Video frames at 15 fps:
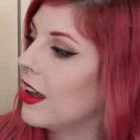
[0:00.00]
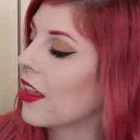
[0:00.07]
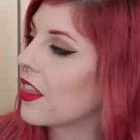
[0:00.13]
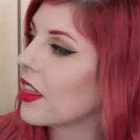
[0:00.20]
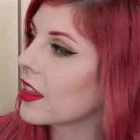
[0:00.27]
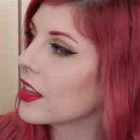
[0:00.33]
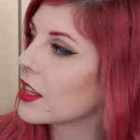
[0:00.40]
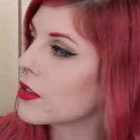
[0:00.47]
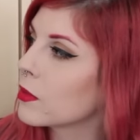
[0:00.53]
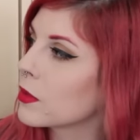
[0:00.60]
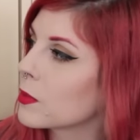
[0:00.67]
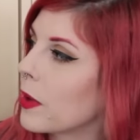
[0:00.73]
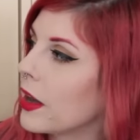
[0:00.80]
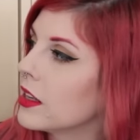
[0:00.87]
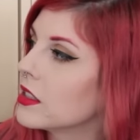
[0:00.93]
I think this one
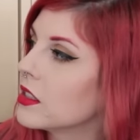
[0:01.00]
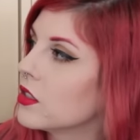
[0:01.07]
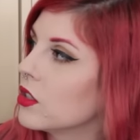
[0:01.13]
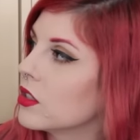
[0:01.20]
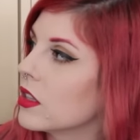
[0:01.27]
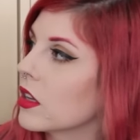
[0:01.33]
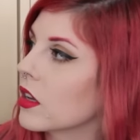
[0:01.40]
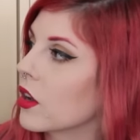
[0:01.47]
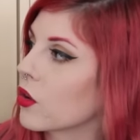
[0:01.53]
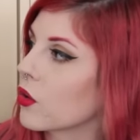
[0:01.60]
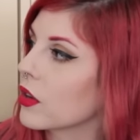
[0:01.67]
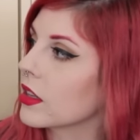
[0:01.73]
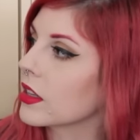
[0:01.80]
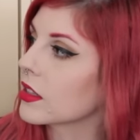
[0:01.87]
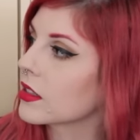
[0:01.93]
was painted using
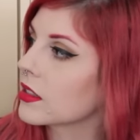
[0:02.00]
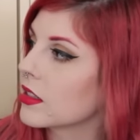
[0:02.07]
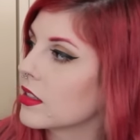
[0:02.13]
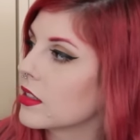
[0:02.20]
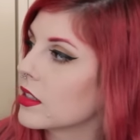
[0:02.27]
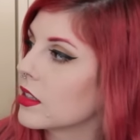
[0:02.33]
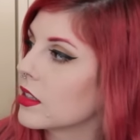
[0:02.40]
acrylics.